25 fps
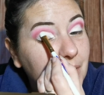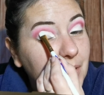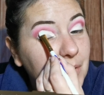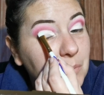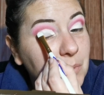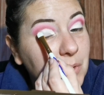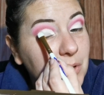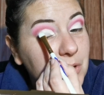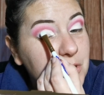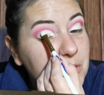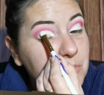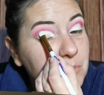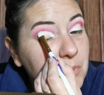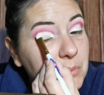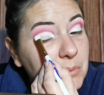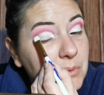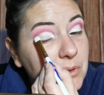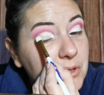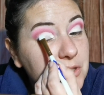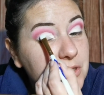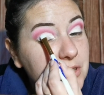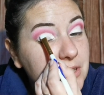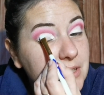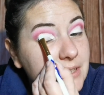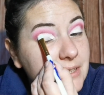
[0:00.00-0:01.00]
wash my
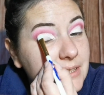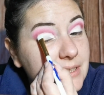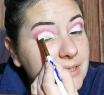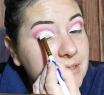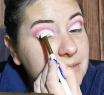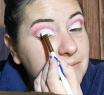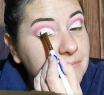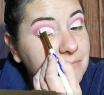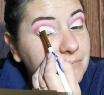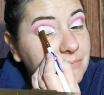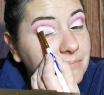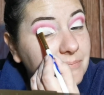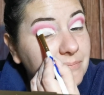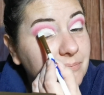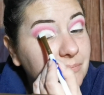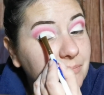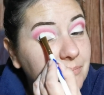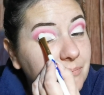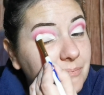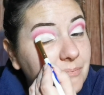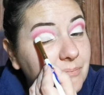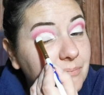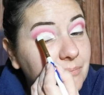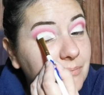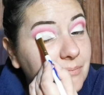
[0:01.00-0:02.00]
brushes
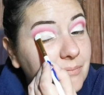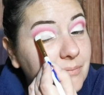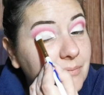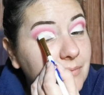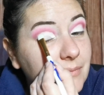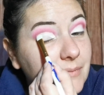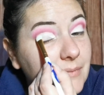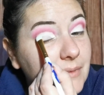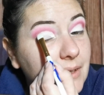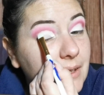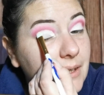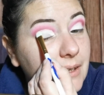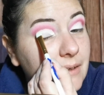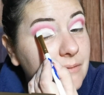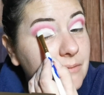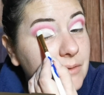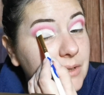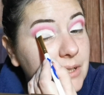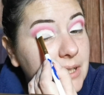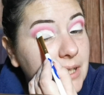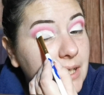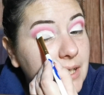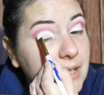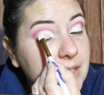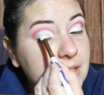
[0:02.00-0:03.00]
every
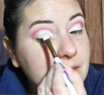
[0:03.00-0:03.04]
day,